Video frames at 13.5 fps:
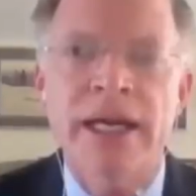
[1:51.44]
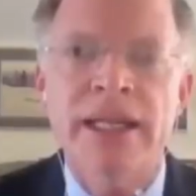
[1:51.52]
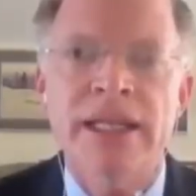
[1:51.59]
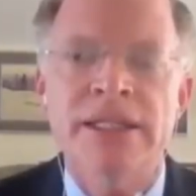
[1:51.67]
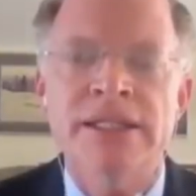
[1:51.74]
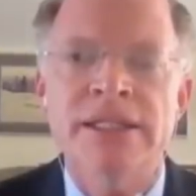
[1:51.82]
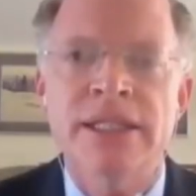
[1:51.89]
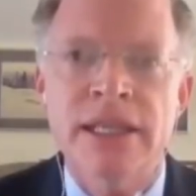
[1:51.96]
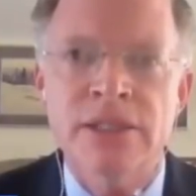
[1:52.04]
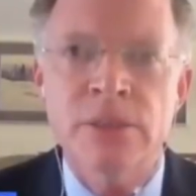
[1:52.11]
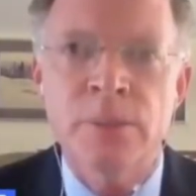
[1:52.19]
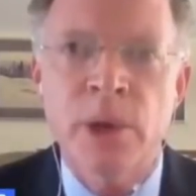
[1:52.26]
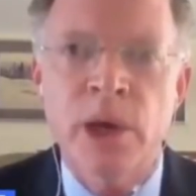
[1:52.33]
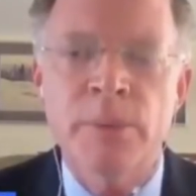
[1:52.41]
by the
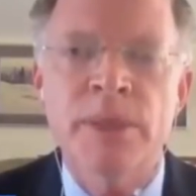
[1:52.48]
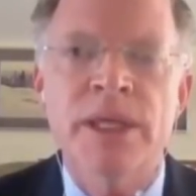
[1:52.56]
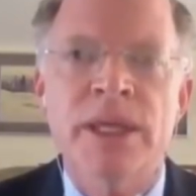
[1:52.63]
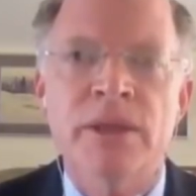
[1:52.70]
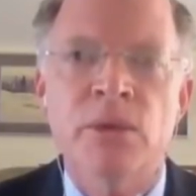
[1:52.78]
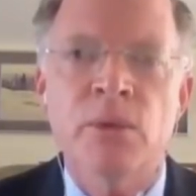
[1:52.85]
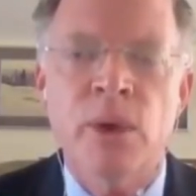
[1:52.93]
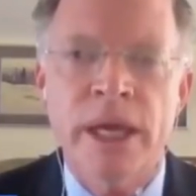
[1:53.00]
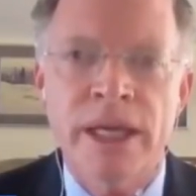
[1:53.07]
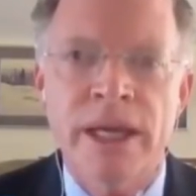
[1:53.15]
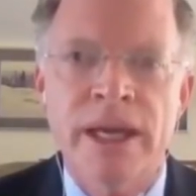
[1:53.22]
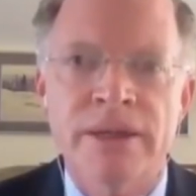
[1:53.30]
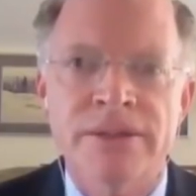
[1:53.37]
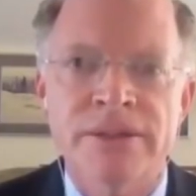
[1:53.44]
State Department and the
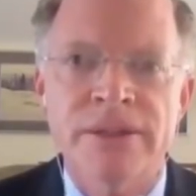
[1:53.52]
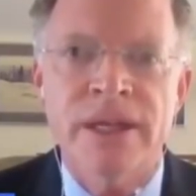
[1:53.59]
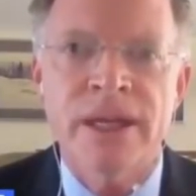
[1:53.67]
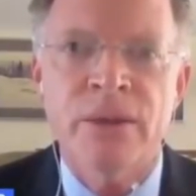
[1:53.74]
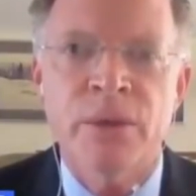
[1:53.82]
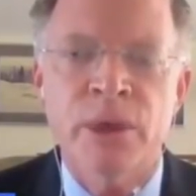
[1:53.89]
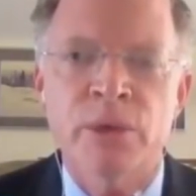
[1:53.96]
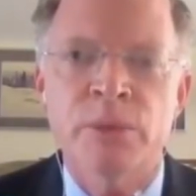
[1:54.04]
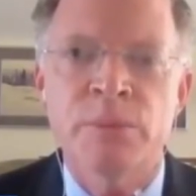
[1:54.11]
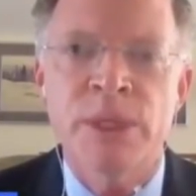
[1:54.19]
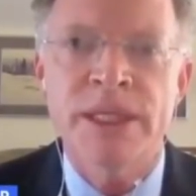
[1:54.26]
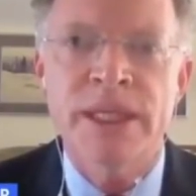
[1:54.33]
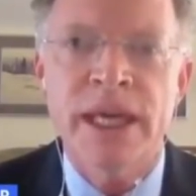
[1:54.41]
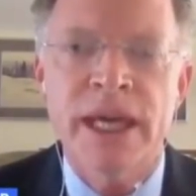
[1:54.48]
White House. I, I want to
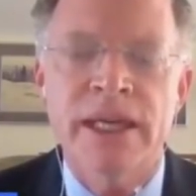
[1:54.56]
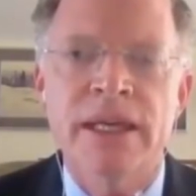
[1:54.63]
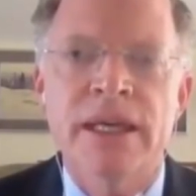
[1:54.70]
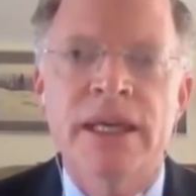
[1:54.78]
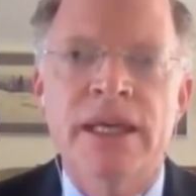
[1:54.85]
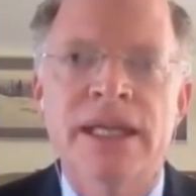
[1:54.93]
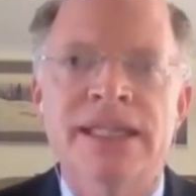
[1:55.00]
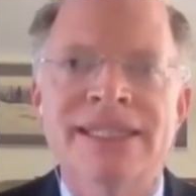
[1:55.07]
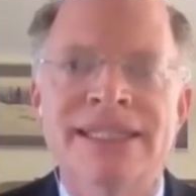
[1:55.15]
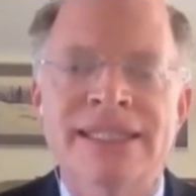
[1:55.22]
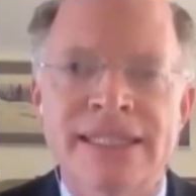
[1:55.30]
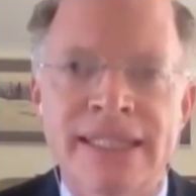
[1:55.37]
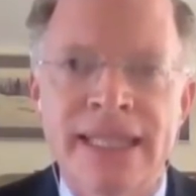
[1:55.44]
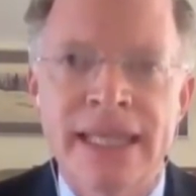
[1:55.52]
repeat that. It
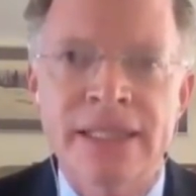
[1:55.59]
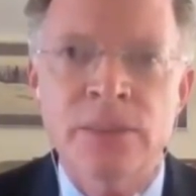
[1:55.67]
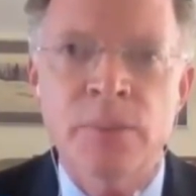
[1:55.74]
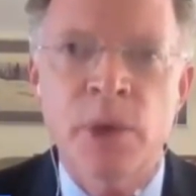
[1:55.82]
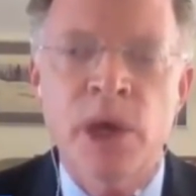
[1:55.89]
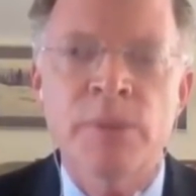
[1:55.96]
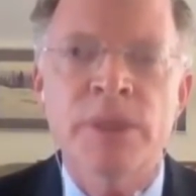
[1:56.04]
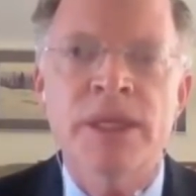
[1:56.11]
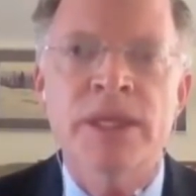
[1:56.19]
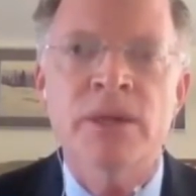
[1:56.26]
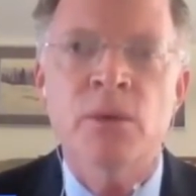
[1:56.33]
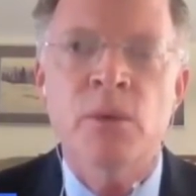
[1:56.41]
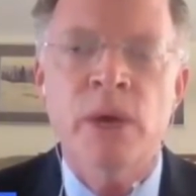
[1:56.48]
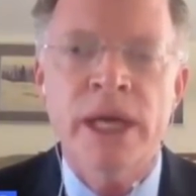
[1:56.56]
is the State
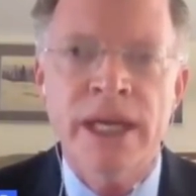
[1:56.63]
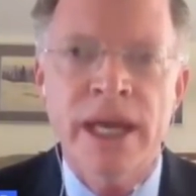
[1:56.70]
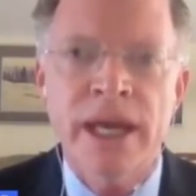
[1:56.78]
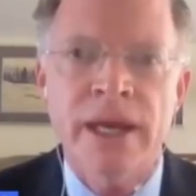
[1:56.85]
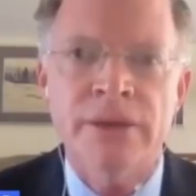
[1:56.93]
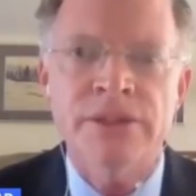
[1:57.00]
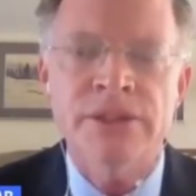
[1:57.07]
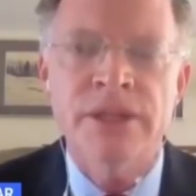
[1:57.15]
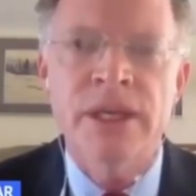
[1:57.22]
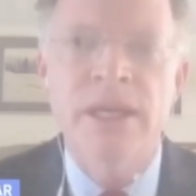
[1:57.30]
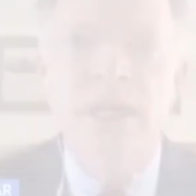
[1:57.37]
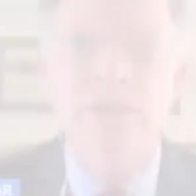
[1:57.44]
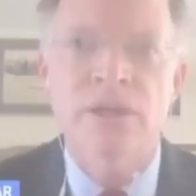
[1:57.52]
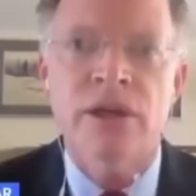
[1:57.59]
Department and the White
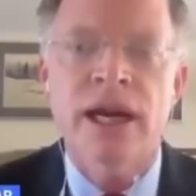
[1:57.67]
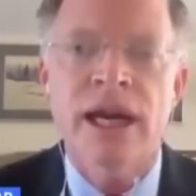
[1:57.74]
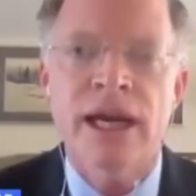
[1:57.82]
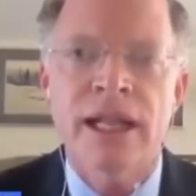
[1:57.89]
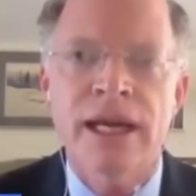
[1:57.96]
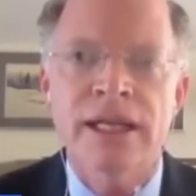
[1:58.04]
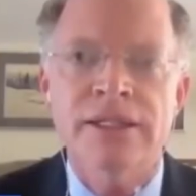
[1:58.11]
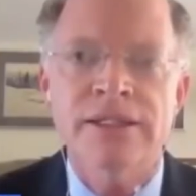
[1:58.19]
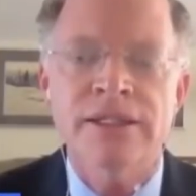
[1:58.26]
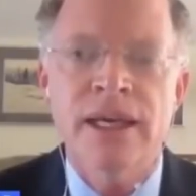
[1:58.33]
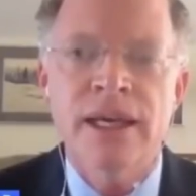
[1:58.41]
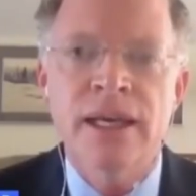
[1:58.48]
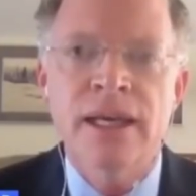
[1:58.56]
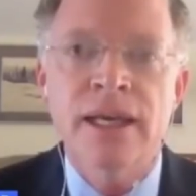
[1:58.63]
House. These are our
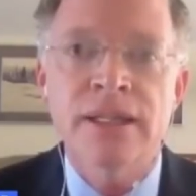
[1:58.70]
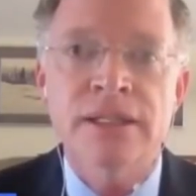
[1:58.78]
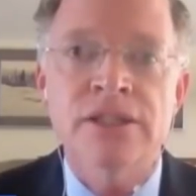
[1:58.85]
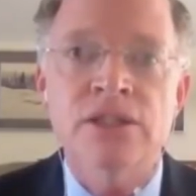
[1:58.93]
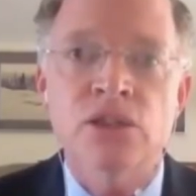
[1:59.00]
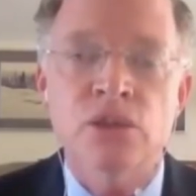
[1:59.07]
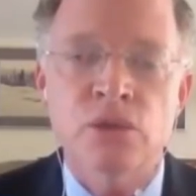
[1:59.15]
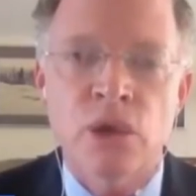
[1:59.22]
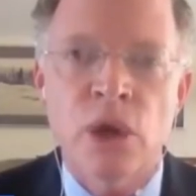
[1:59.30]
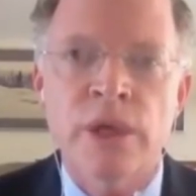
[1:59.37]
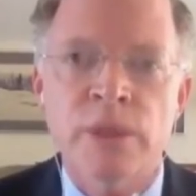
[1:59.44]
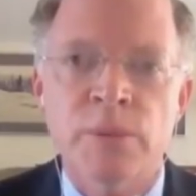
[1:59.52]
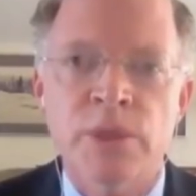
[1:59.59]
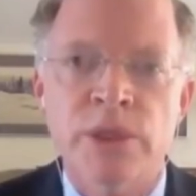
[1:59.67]
allies, and this is a
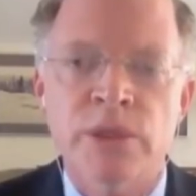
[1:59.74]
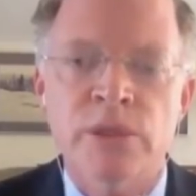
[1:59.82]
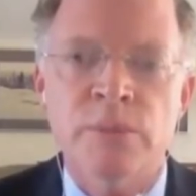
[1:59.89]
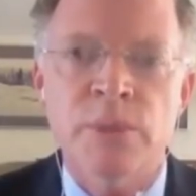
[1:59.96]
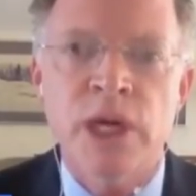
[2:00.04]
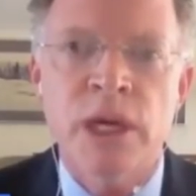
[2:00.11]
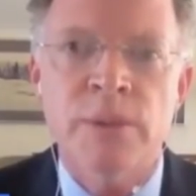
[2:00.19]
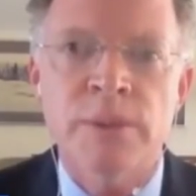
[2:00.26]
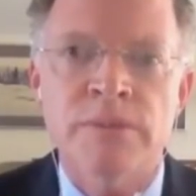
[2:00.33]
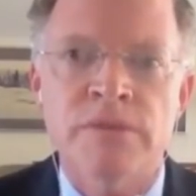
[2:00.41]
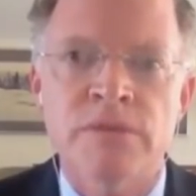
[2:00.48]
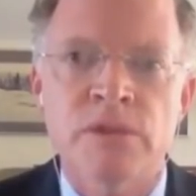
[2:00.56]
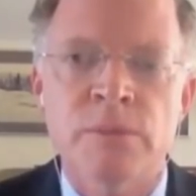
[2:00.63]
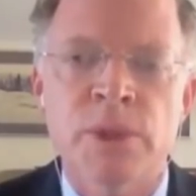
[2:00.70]
growing political
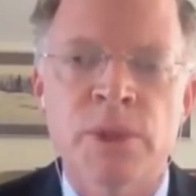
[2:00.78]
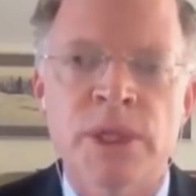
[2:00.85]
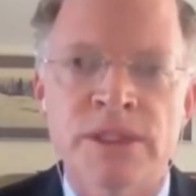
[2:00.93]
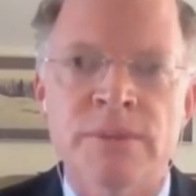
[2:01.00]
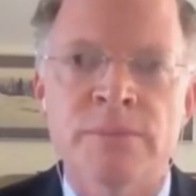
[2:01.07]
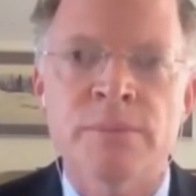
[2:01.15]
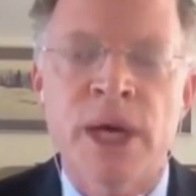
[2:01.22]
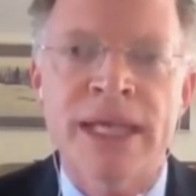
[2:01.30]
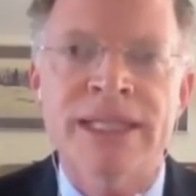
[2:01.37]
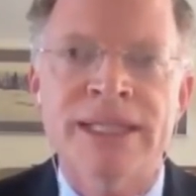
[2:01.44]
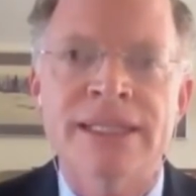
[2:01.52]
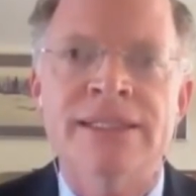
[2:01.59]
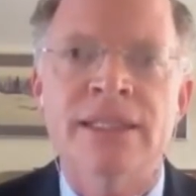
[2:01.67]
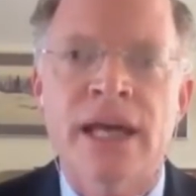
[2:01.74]
problem for President
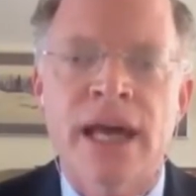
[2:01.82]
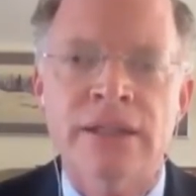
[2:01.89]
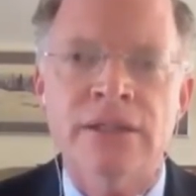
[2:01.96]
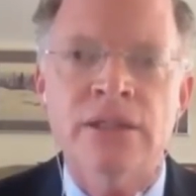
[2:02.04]
Biden. It is